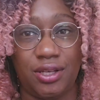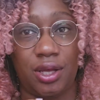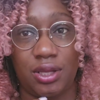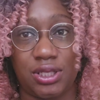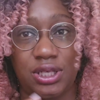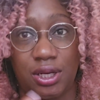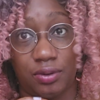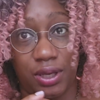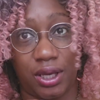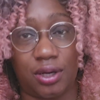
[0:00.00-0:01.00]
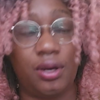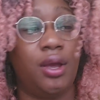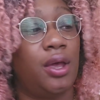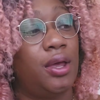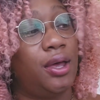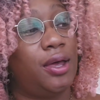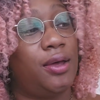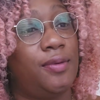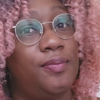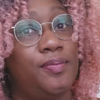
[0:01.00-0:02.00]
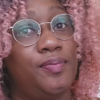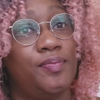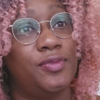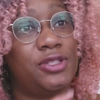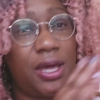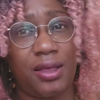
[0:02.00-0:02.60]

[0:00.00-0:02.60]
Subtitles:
On this channel, we hate her. So